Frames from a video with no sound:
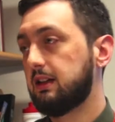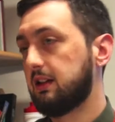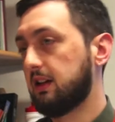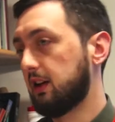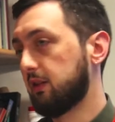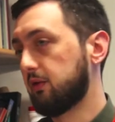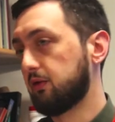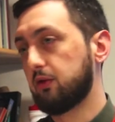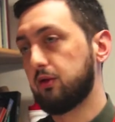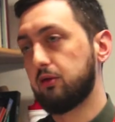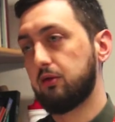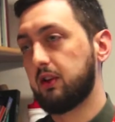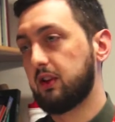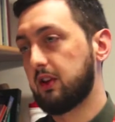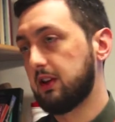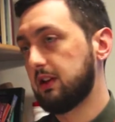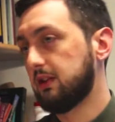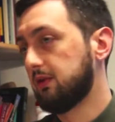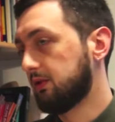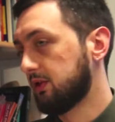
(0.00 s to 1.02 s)
Deliveroo
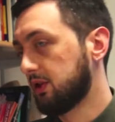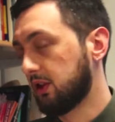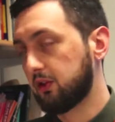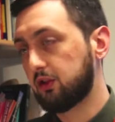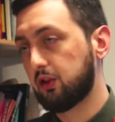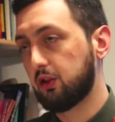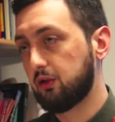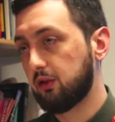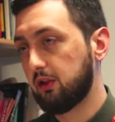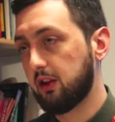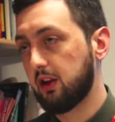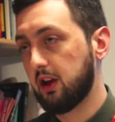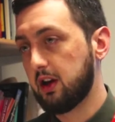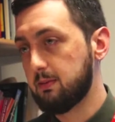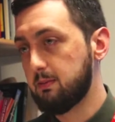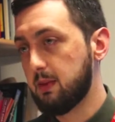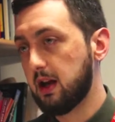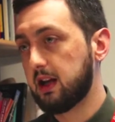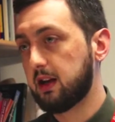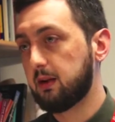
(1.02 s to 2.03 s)
received
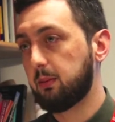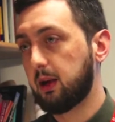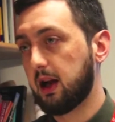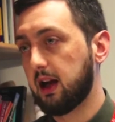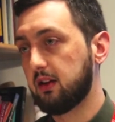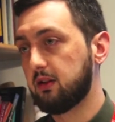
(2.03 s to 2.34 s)
£230 million